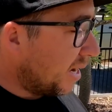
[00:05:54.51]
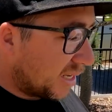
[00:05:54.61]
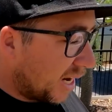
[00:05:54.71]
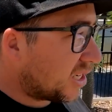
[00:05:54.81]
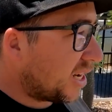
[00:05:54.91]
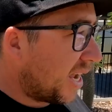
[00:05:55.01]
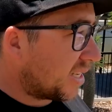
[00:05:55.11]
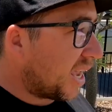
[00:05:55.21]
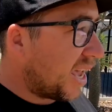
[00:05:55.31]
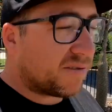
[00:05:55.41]
is it actually
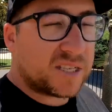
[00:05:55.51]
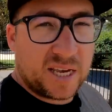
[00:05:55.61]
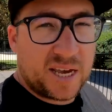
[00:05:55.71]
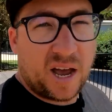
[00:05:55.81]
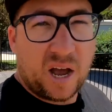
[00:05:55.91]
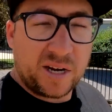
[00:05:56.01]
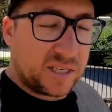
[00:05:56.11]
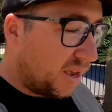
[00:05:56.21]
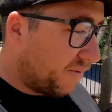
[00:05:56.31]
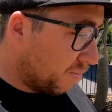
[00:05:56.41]
has FC
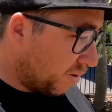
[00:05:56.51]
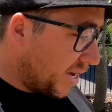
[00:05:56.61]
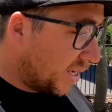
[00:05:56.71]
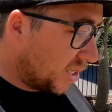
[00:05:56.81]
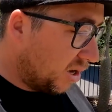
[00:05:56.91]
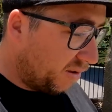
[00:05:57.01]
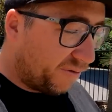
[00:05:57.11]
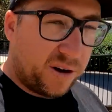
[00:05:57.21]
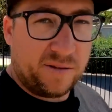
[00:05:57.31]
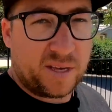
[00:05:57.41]
RX-7 brakes on the
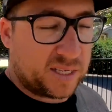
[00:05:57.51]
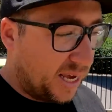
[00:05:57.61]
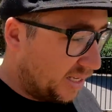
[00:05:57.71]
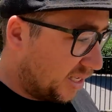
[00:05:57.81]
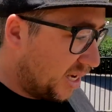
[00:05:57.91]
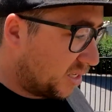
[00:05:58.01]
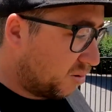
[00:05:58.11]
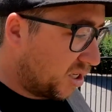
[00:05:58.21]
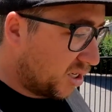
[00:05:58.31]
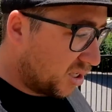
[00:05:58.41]
front of this 86,
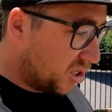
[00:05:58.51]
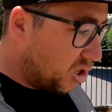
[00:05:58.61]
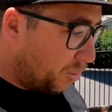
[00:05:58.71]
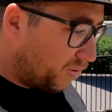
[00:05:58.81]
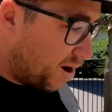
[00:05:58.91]
which is super